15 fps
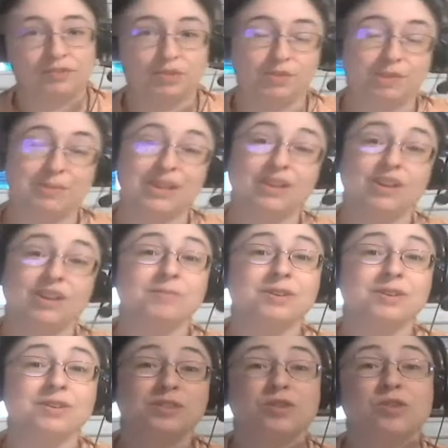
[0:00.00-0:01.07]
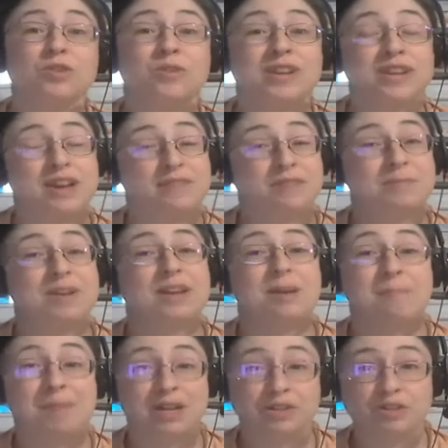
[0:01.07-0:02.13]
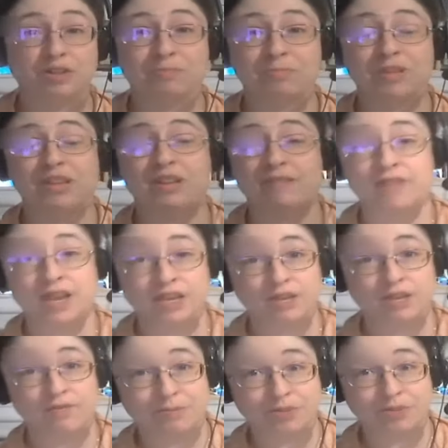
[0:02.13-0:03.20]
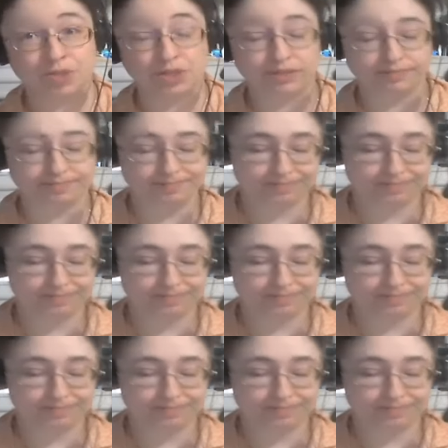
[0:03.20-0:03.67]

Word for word: If you want to make armor, you're going to have to make a much bigger vacuform machine,